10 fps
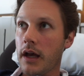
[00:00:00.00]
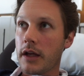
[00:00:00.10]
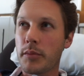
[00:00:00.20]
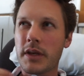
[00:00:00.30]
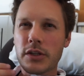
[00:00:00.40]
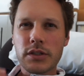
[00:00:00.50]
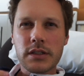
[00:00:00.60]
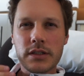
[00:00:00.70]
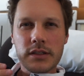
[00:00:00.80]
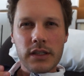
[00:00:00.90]
uh, it'll be interesting
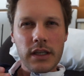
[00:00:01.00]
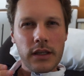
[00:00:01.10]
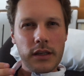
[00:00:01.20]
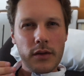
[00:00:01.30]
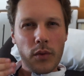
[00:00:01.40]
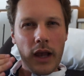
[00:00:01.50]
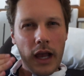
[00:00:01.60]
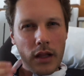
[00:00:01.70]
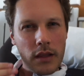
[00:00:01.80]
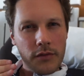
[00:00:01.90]
to see
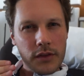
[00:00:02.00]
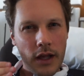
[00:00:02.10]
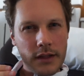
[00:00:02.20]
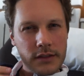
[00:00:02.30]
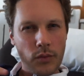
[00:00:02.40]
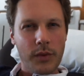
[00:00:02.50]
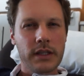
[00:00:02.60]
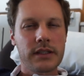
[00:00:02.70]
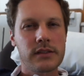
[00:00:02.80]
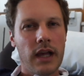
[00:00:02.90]
how Lufthansa
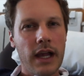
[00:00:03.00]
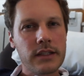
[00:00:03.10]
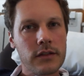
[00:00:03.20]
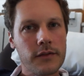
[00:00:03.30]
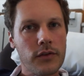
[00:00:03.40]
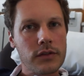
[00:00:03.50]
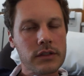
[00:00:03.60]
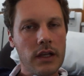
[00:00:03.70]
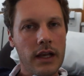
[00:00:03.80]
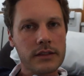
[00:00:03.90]
redesigns their first
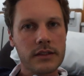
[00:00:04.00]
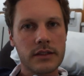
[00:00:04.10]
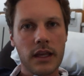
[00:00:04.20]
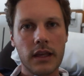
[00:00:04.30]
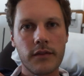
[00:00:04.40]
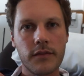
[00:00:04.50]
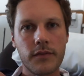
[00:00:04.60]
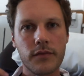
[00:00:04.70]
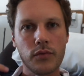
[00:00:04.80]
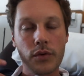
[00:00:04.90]
class because they've
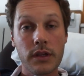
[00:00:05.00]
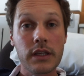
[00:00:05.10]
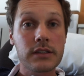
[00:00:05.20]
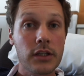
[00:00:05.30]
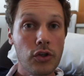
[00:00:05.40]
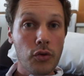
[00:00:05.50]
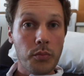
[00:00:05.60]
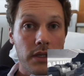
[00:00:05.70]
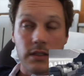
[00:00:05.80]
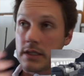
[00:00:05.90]
released a new
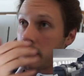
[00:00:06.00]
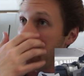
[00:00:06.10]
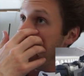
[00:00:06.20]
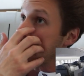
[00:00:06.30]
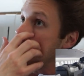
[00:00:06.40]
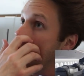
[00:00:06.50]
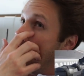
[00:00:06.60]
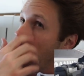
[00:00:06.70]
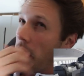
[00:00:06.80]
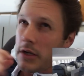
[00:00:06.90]
business class.
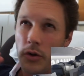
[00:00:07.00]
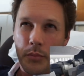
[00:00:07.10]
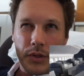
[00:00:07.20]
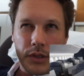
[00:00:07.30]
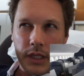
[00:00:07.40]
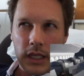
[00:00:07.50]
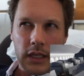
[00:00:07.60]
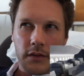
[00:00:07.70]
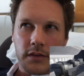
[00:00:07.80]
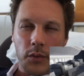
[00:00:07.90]
I don't
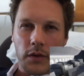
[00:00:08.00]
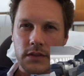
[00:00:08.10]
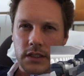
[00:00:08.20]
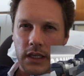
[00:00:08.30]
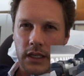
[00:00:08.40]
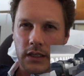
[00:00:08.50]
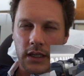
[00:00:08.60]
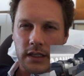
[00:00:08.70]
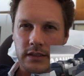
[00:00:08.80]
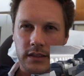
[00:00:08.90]
believe that we've seen
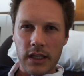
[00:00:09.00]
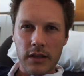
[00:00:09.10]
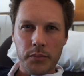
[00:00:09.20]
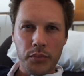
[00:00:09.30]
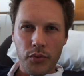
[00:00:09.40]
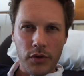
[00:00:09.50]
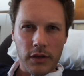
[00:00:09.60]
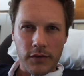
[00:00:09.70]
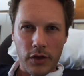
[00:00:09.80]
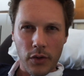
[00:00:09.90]
any sneak
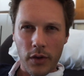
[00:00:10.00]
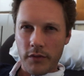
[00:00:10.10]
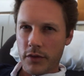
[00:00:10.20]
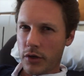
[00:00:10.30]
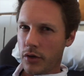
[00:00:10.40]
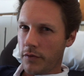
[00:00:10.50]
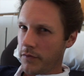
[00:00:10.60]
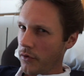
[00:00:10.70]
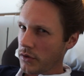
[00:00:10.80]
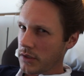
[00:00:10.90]
preview of their new
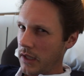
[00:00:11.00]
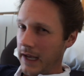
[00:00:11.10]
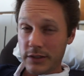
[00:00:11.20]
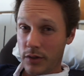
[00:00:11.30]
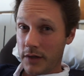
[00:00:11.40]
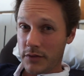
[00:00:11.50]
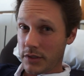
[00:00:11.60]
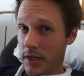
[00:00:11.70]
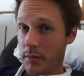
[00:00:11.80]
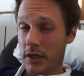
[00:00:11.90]
first class or if there's
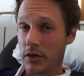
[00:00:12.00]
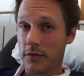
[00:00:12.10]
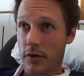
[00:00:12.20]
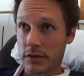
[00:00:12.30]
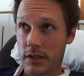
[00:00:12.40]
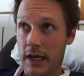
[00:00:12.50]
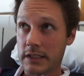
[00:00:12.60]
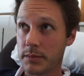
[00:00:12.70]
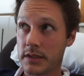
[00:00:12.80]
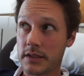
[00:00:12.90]
going to be a first
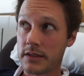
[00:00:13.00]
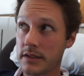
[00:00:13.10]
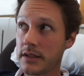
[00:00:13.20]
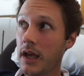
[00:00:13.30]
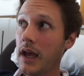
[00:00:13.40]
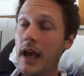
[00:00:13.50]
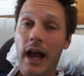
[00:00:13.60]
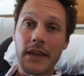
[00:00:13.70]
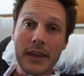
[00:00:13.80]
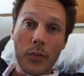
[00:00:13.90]
class, but this is,
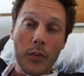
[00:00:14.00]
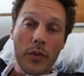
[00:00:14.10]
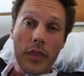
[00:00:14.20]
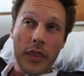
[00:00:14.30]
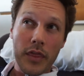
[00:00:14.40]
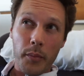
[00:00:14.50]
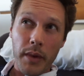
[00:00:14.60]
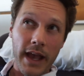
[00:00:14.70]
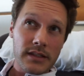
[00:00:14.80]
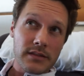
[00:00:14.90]
I think, the
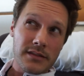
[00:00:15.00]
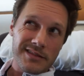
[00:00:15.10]
best,